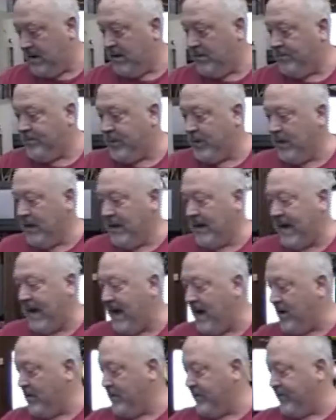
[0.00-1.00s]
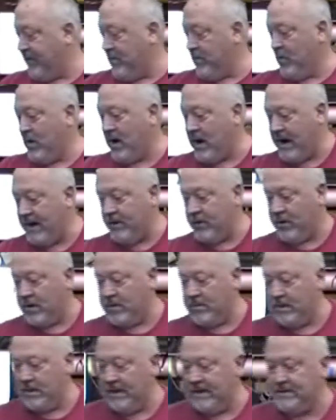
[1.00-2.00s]
pull it out from where I
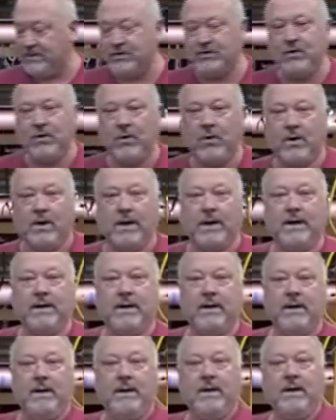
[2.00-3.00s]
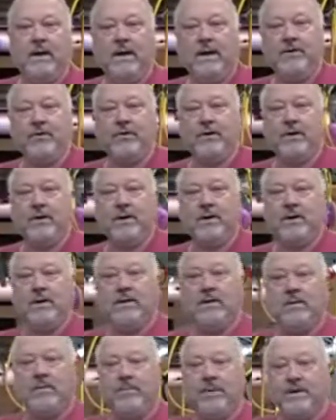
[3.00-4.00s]
normally store it under a
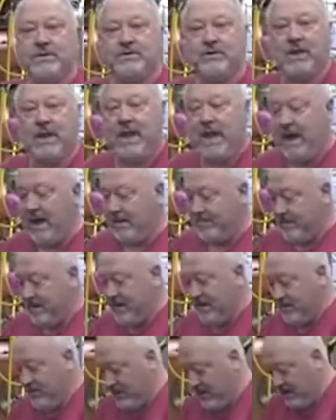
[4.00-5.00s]
bunch of cabinets,